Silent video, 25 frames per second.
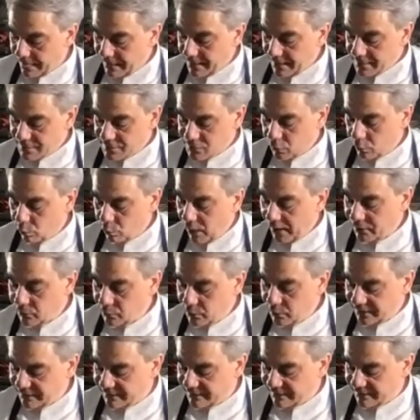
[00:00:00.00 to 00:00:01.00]
So what
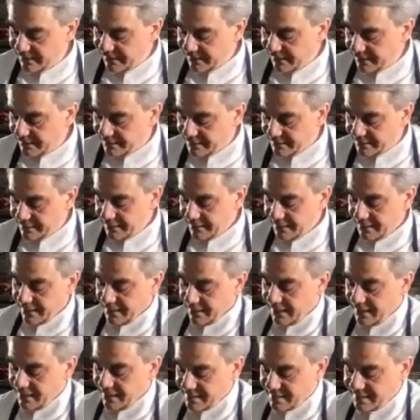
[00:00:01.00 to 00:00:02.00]
we did
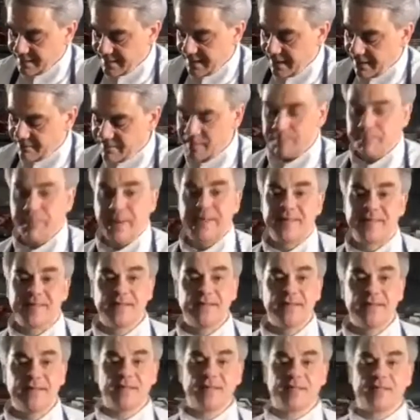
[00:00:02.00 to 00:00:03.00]
is have
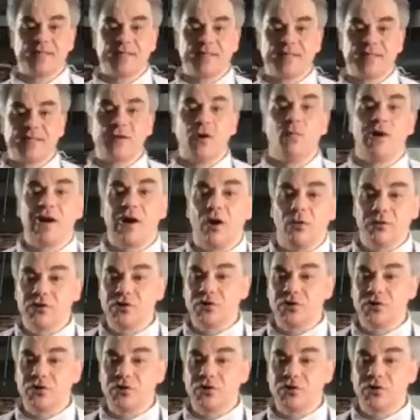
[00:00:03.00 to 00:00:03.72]
spätzle and sauerkraut.